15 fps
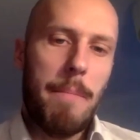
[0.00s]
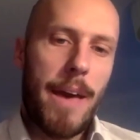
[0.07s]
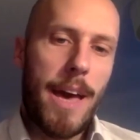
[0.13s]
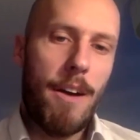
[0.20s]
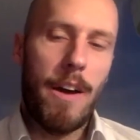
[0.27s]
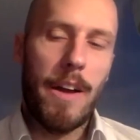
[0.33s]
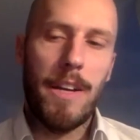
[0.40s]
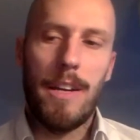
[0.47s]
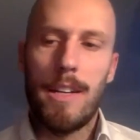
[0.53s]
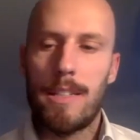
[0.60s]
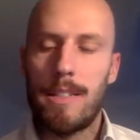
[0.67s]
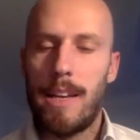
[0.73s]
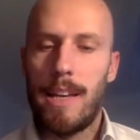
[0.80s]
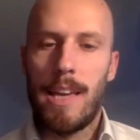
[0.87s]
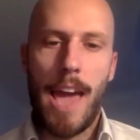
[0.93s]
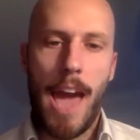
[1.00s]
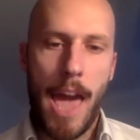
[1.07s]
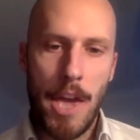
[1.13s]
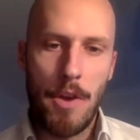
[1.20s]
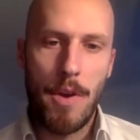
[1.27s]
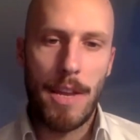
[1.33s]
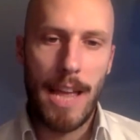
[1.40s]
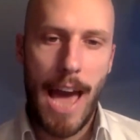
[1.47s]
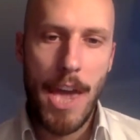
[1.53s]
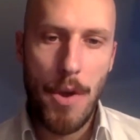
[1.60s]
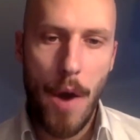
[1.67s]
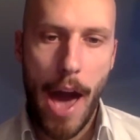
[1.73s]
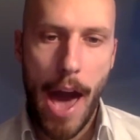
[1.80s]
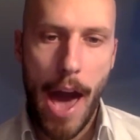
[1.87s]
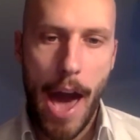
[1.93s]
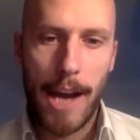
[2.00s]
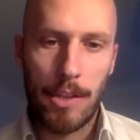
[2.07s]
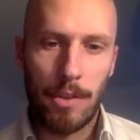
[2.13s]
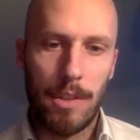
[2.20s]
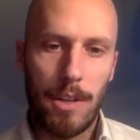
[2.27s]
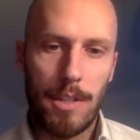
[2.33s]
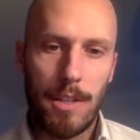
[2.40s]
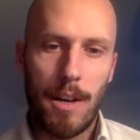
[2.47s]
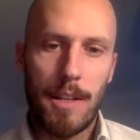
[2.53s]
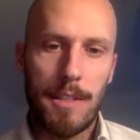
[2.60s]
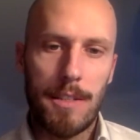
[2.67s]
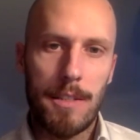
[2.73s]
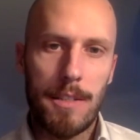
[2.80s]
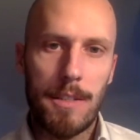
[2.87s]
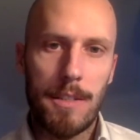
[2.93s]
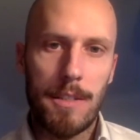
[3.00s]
out and you just like you you, you act on those answers,